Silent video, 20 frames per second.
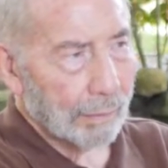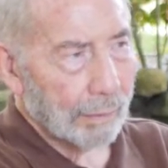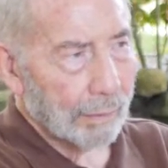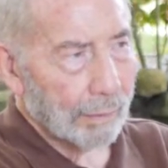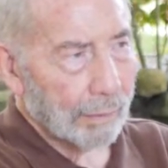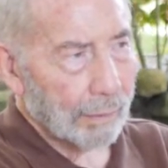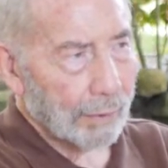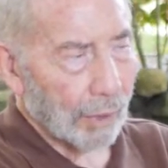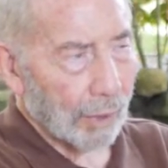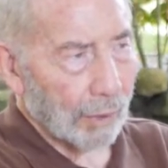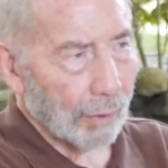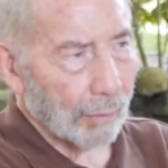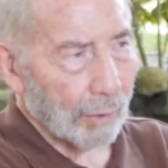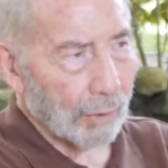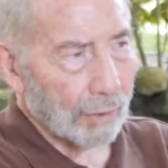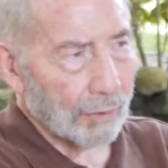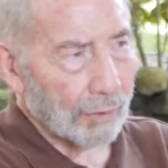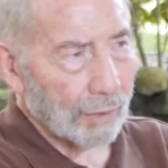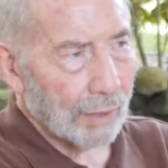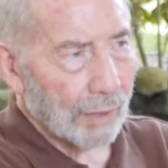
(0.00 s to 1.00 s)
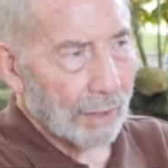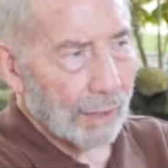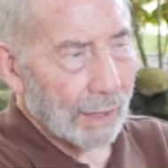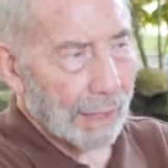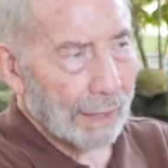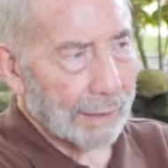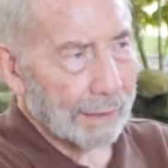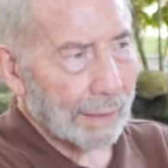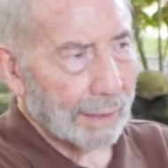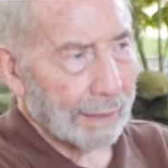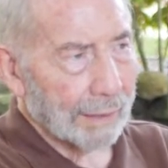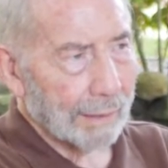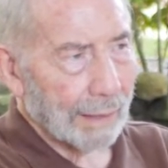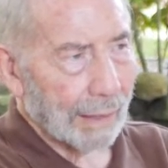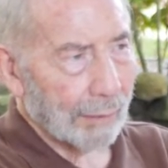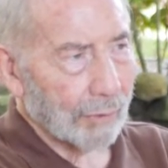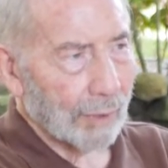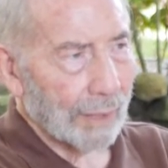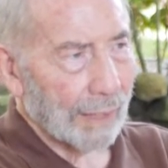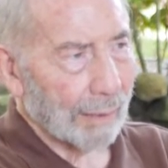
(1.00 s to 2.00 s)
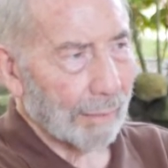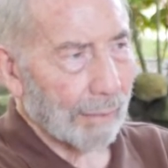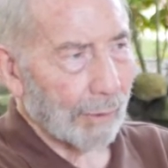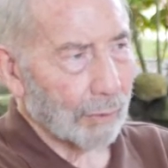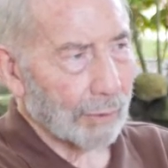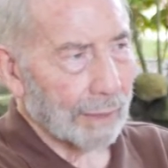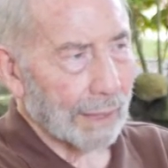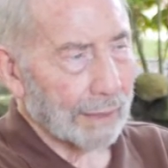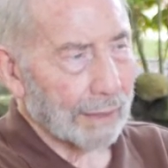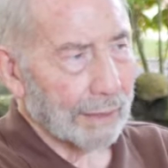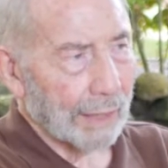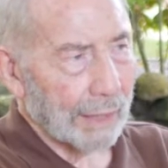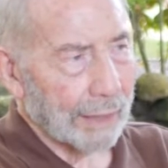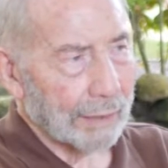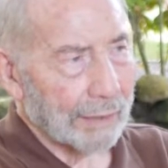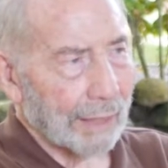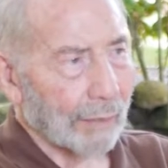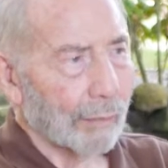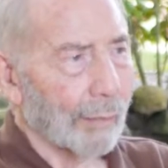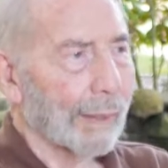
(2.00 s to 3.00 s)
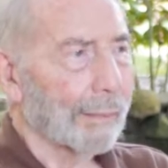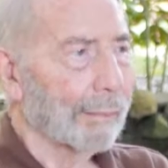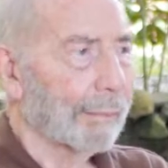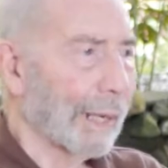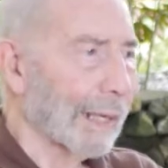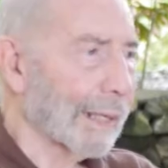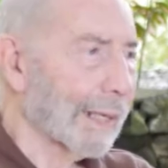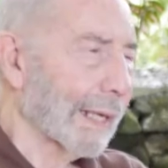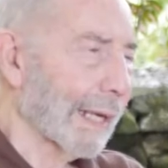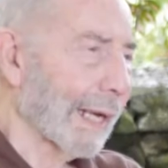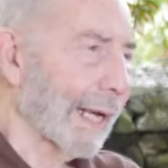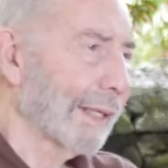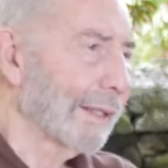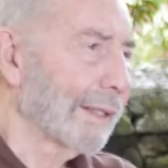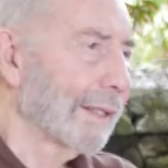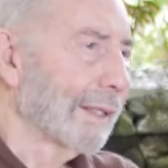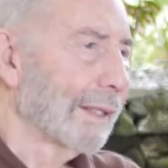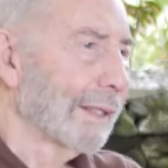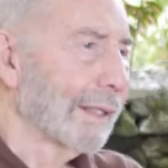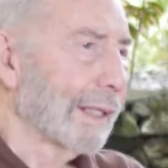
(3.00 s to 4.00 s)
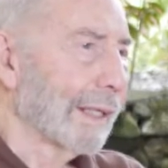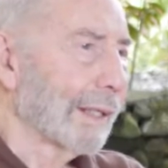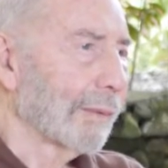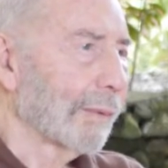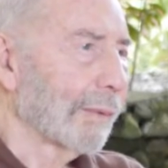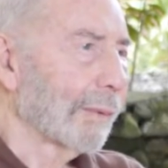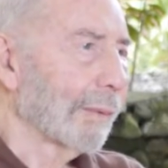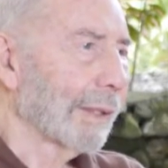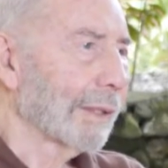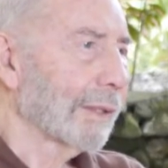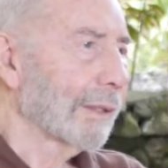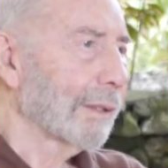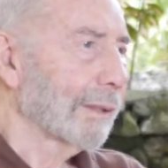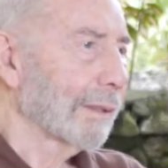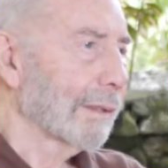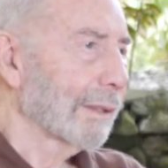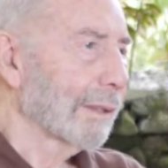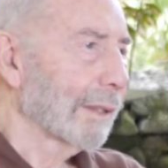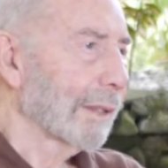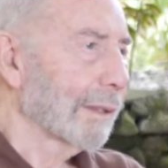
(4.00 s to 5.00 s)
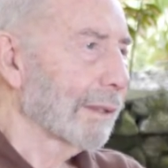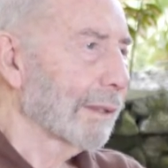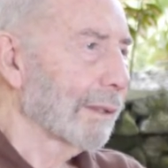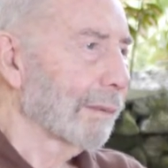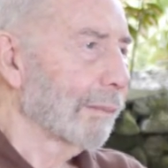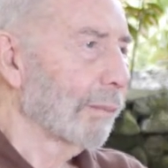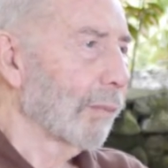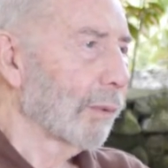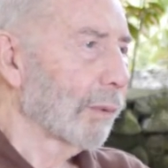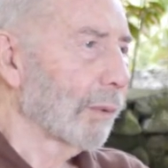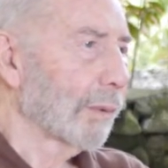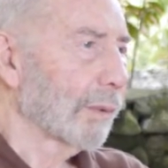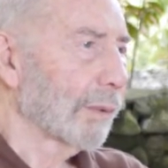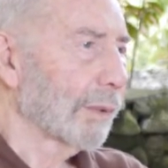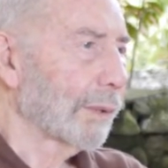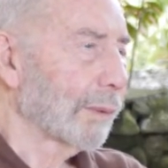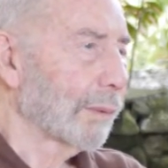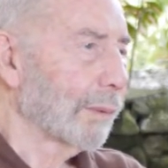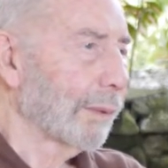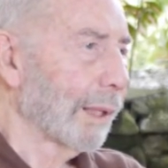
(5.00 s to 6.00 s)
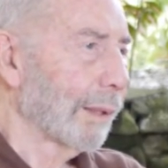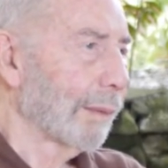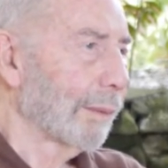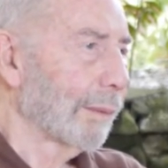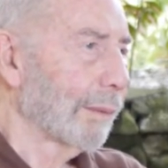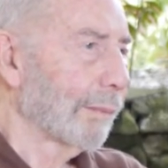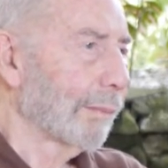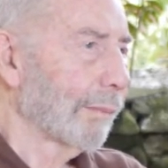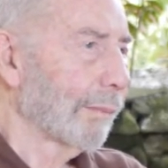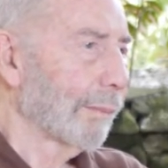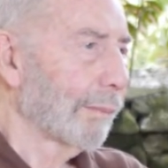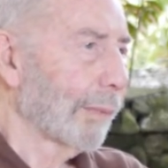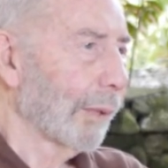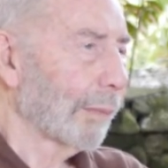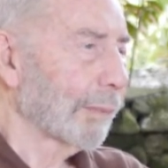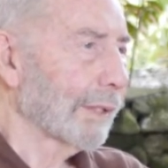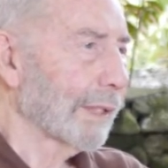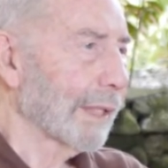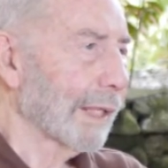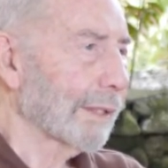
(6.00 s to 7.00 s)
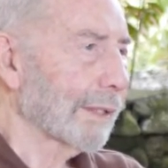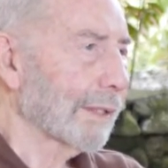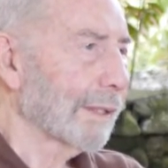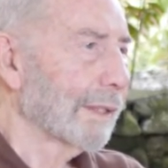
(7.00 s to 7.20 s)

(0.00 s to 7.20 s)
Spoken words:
Solomon's, and then I was here about 10 years, then went back again, and we went to Popendetta,